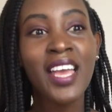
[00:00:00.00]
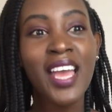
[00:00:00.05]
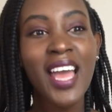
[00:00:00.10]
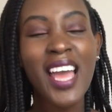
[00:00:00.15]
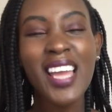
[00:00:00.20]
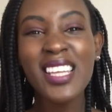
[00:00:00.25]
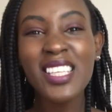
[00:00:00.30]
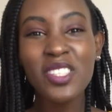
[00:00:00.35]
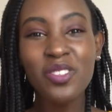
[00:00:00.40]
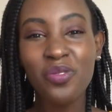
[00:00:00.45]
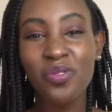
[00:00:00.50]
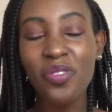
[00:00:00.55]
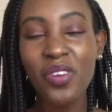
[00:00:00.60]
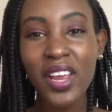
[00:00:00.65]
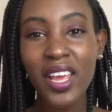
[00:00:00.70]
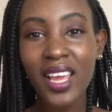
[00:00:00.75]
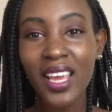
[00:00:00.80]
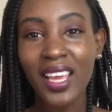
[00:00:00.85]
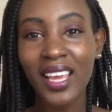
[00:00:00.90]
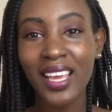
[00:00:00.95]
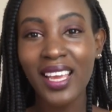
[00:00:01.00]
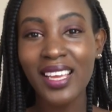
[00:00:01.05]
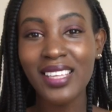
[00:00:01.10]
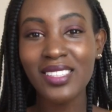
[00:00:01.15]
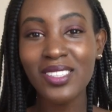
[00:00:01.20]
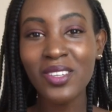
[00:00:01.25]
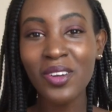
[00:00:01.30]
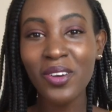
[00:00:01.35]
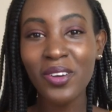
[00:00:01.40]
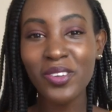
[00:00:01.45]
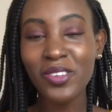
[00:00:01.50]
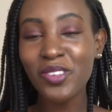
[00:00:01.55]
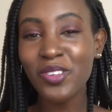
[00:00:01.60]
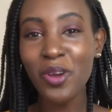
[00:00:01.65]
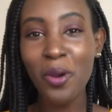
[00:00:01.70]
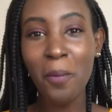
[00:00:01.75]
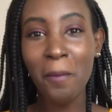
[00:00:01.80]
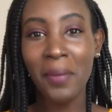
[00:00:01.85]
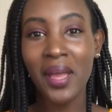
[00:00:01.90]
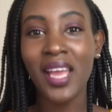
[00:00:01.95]
And it's free. It's not, you
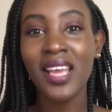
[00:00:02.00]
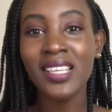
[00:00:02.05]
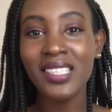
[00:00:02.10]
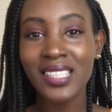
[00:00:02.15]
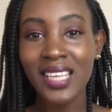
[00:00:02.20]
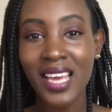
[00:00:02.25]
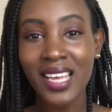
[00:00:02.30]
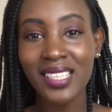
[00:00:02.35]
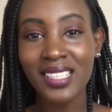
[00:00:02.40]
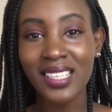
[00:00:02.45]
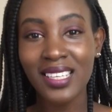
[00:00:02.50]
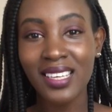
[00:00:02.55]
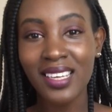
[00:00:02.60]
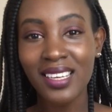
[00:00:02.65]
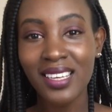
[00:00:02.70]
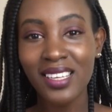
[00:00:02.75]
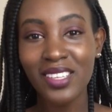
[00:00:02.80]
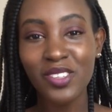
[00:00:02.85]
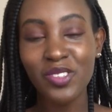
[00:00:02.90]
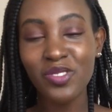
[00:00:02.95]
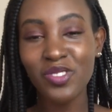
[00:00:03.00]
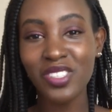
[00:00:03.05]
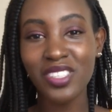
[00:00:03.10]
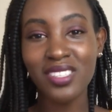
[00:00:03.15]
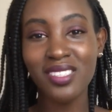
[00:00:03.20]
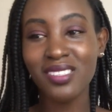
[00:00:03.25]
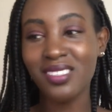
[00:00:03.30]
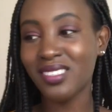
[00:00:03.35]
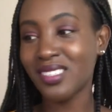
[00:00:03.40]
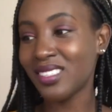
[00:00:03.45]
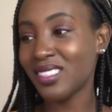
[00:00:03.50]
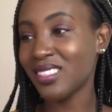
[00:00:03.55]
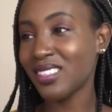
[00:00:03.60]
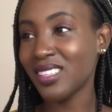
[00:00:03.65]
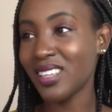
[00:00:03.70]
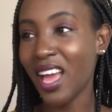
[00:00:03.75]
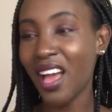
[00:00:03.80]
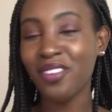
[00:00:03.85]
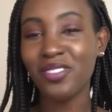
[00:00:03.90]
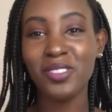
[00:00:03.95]
don't pay to enter, you just
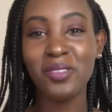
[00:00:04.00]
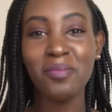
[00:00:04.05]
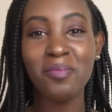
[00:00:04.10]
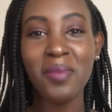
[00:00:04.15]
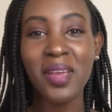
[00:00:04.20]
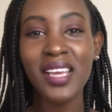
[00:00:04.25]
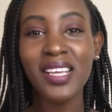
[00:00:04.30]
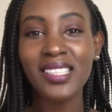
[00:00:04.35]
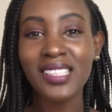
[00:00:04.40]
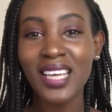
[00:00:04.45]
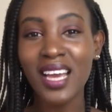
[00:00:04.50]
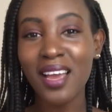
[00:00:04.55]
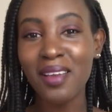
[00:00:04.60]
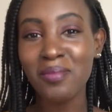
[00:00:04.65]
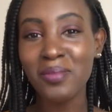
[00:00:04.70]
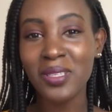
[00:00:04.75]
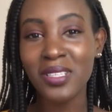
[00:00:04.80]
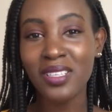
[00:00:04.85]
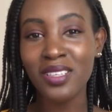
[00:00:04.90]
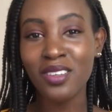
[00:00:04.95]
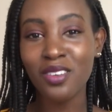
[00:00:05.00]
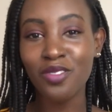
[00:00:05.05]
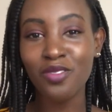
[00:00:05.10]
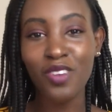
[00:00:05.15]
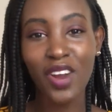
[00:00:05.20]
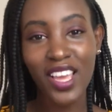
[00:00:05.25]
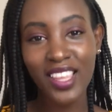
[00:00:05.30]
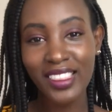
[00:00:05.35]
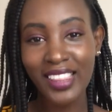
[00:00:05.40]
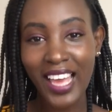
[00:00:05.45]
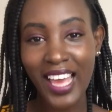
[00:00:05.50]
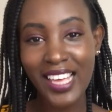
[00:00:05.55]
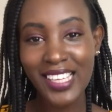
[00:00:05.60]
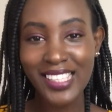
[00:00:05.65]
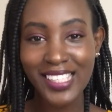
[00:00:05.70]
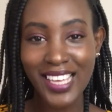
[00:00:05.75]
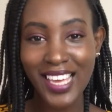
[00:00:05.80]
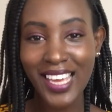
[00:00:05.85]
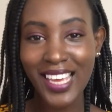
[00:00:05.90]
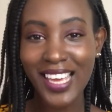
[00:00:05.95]
have to make time to write the
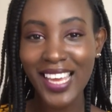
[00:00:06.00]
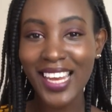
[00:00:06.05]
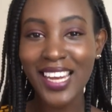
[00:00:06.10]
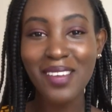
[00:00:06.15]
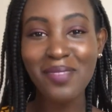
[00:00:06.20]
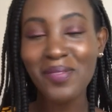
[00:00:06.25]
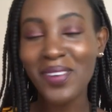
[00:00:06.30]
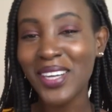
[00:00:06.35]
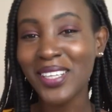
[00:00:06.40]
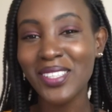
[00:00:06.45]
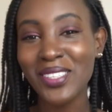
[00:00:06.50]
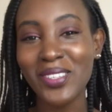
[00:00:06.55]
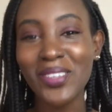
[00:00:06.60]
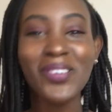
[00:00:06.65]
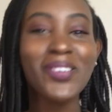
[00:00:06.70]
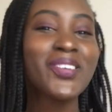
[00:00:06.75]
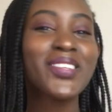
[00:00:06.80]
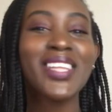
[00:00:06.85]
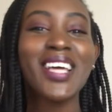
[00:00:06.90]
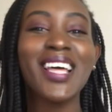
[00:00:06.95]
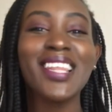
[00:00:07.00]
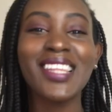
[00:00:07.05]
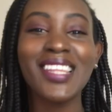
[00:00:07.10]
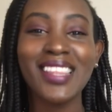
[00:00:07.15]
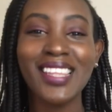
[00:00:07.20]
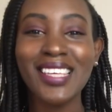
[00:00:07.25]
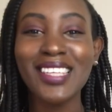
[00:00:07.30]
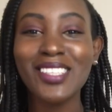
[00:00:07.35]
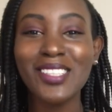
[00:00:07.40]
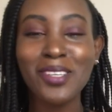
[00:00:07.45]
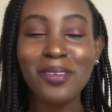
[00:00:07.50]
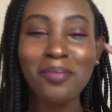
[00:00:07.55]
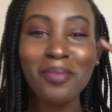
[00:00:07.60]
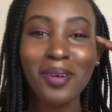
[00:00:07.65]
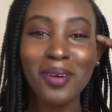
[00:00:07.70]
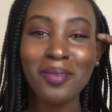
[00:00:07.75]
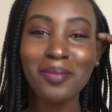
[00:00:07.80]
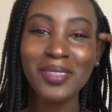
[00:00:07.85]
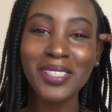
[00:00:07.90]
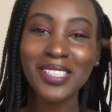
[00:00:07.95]
essay in amongst all the other things you're
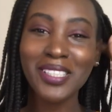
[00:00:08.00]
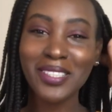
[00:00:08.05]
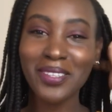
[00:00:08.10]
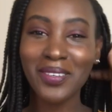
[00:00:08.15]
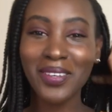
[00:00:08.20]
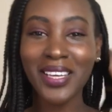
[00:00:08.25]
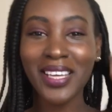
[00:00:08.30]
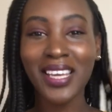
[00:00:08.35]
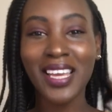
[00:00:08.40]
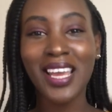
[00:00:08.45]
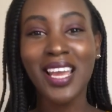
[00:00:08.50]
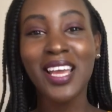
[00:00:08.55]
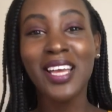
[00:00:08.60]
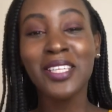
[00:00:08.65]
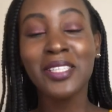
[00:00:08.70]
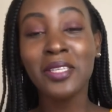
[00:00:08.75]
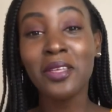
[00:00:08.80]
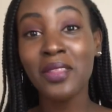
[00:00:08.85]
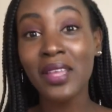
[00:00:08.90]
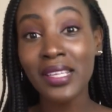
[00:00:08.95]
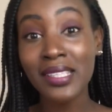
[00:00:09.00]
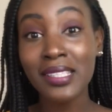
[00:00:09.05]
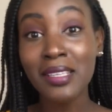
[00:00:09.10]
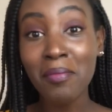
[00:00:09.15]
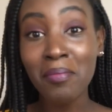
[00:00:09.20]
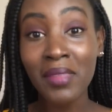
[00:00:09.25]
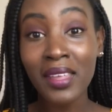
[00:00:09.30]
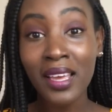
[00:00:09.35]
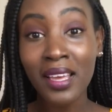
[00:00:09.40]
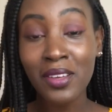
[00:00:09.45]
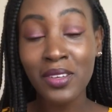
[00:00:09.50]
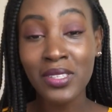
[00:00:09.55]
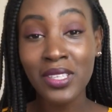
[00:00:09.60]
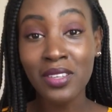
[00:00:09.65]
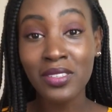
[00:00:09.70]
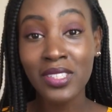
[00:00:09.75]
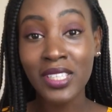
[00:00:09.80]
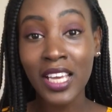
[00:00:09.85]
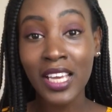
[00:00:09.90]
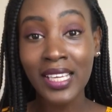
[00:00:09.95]
probably doing. So that's something else
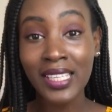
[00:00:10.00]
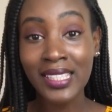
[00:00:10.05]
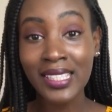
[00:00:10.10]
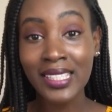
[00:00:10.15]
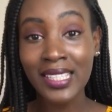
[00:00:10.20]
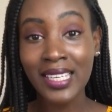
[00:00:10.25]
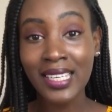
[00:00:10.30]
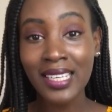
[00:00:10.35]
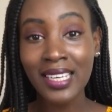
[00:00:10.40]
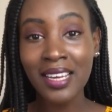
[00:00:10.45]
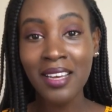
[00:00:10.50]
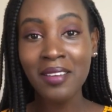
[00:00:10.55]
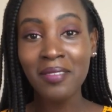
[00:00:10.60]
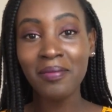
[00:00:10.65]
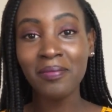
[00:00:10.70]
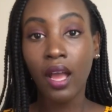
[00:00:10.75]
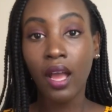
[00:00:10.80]
I'd say consider.